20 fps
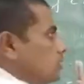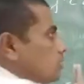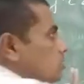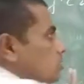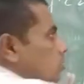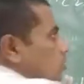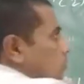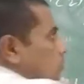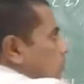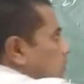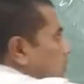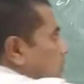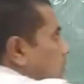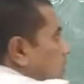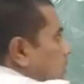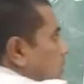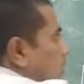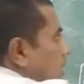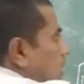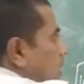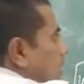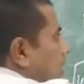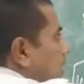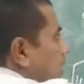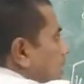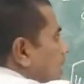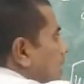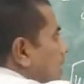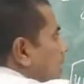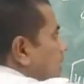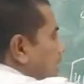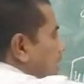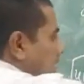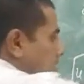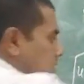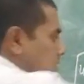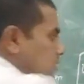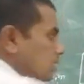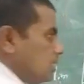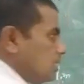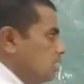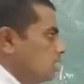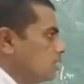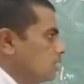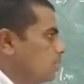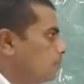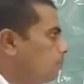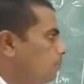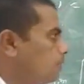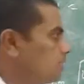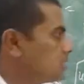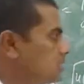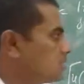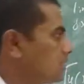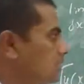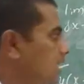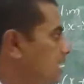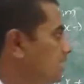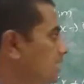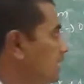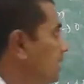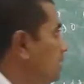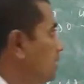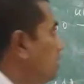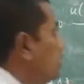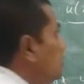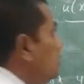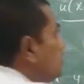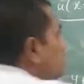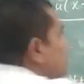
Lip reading: That's all. Delta x plus I into